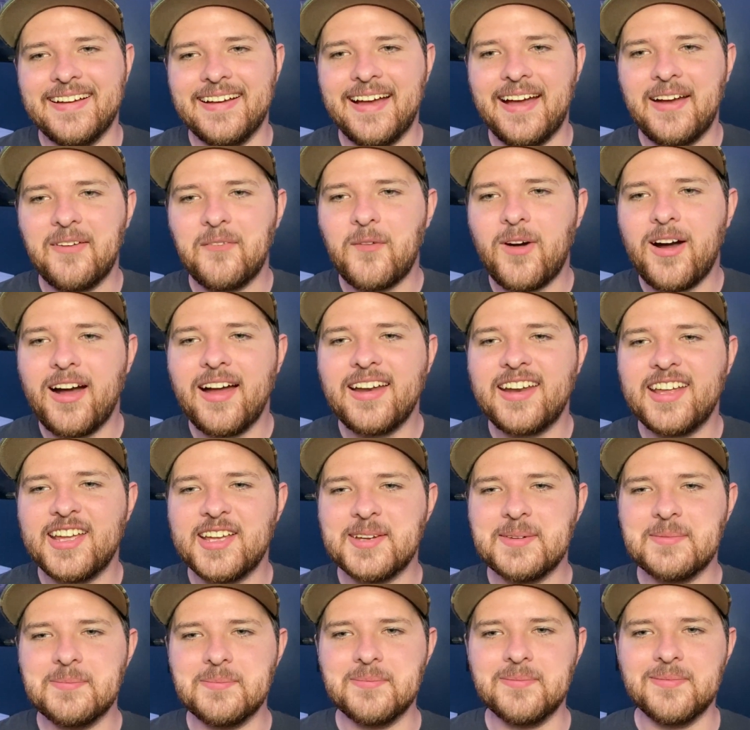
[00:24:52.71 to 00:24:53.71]
I want
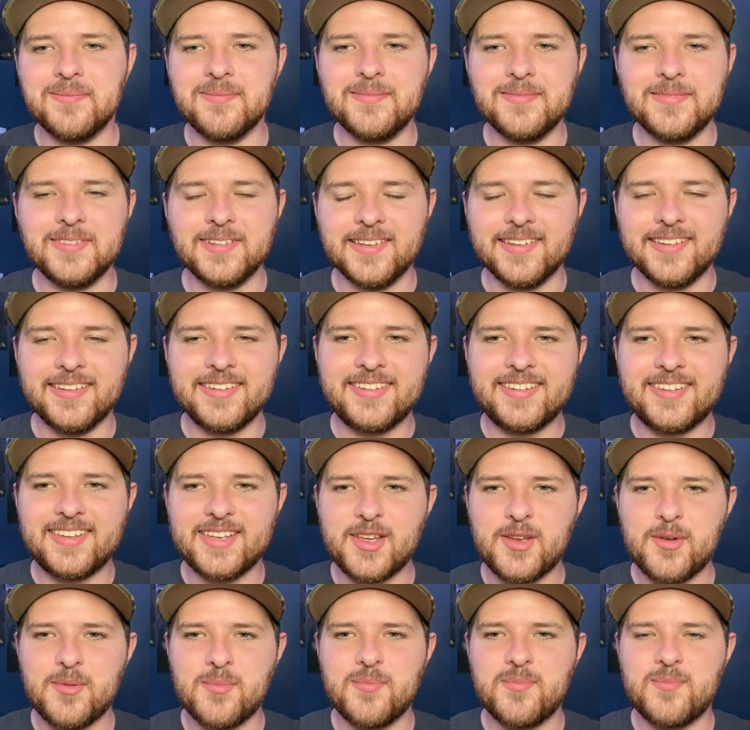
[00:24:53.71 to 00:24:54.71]
him
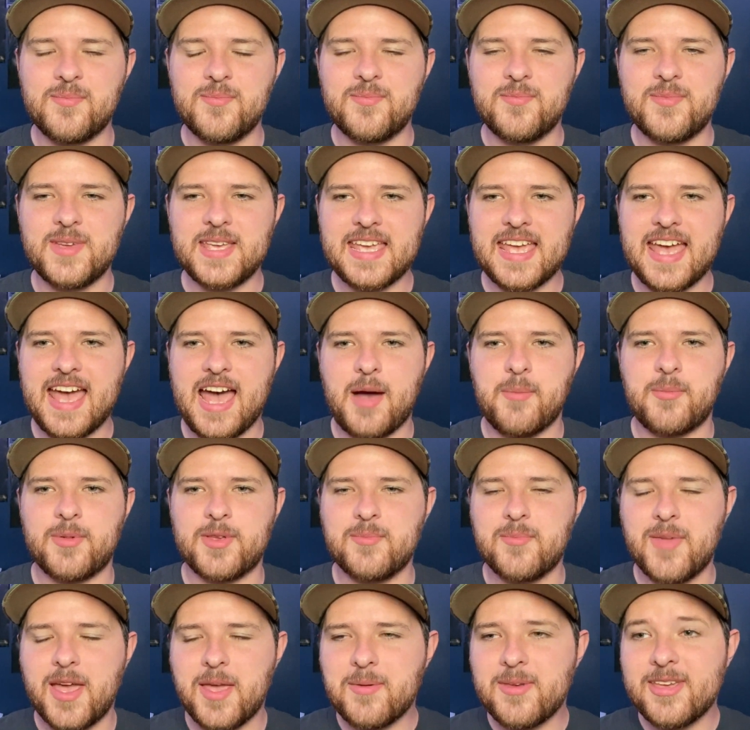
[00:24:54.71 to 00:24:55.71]
to be happy.
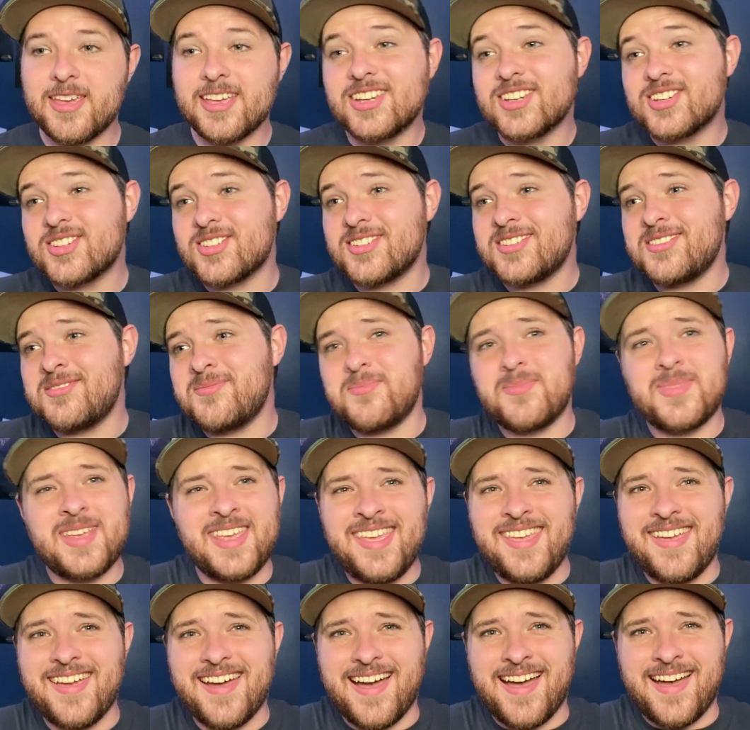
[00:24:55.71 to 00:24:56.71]
Maybe he shouldn't
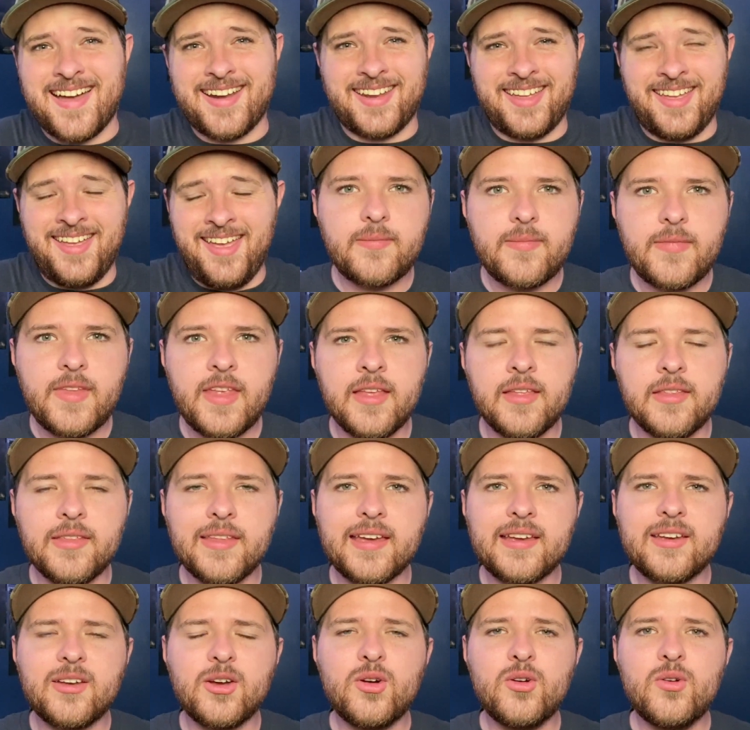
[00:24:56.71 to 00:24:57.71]
be God.
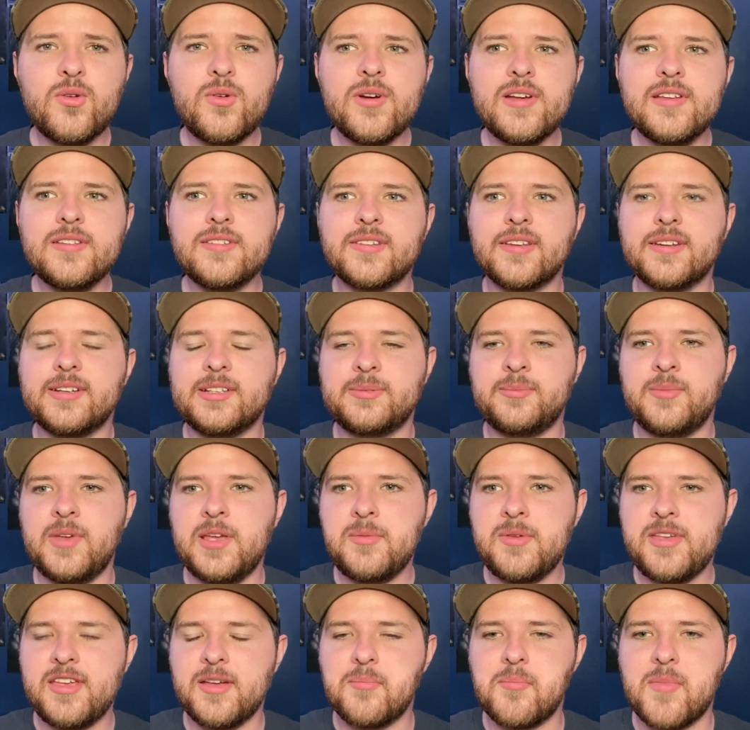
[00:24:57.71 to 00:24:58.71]
Like, who is...
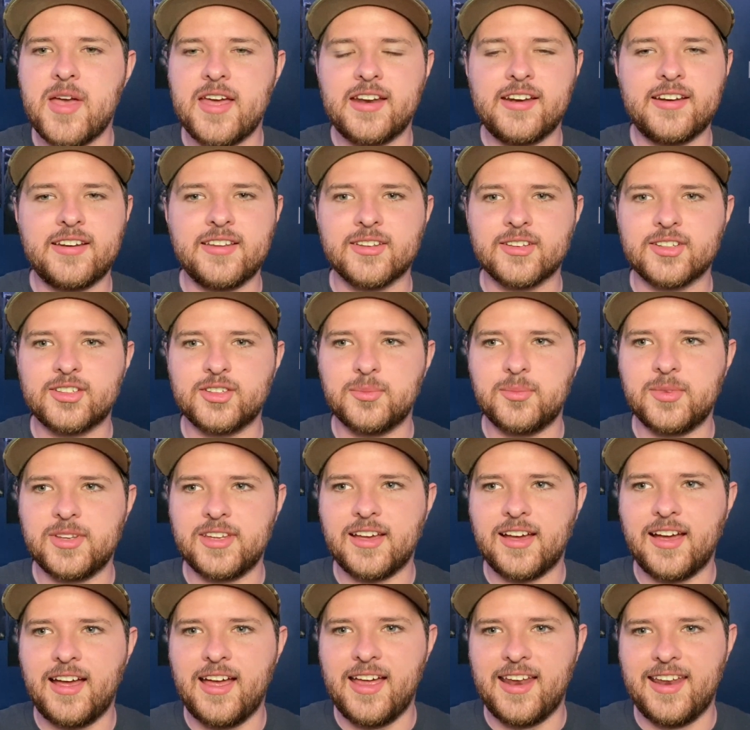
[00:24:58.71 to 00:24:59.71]
Maybe Amenadiel should be
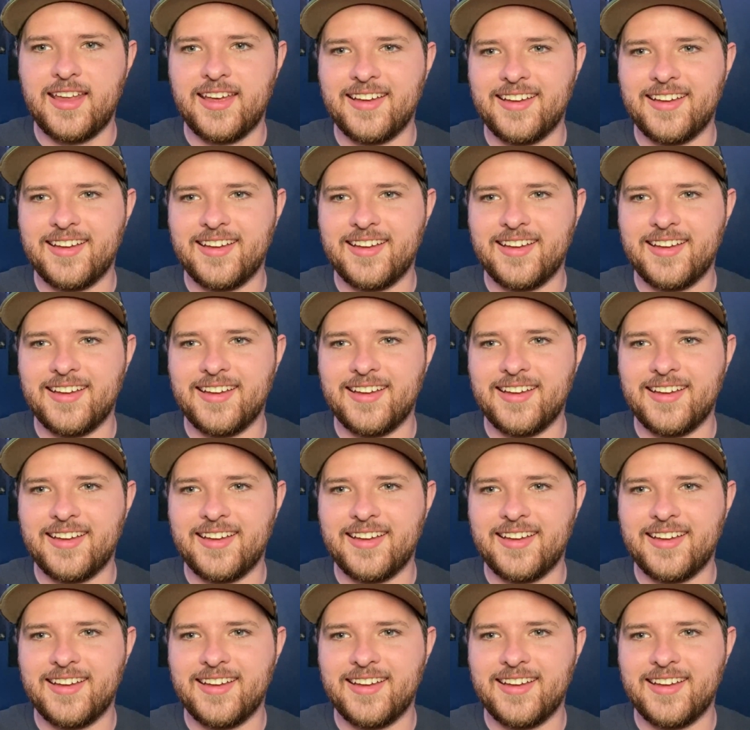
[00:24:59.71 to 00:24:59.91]
God.